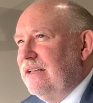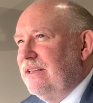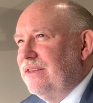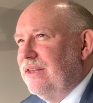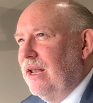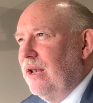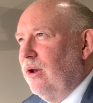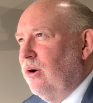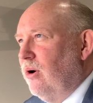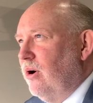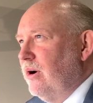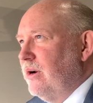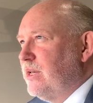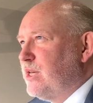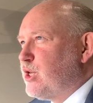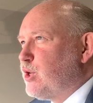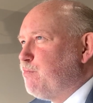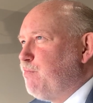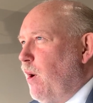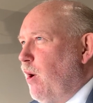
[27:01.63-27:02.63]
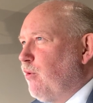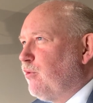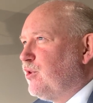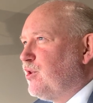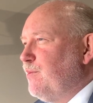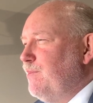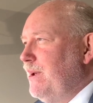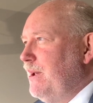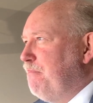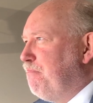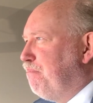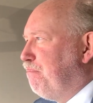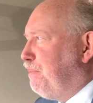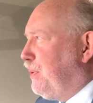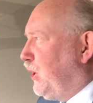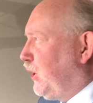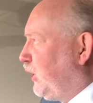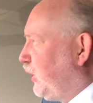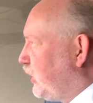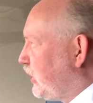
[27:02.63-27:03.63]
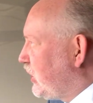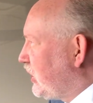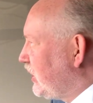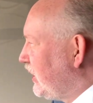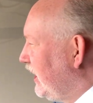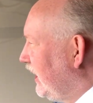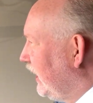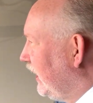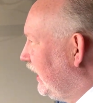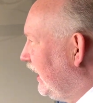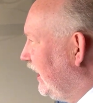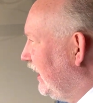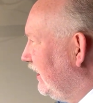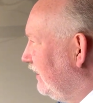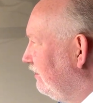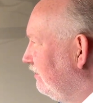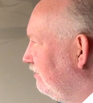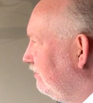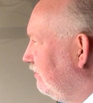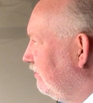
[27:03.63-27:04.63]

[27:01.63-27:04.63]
The Lord spoke to me personally.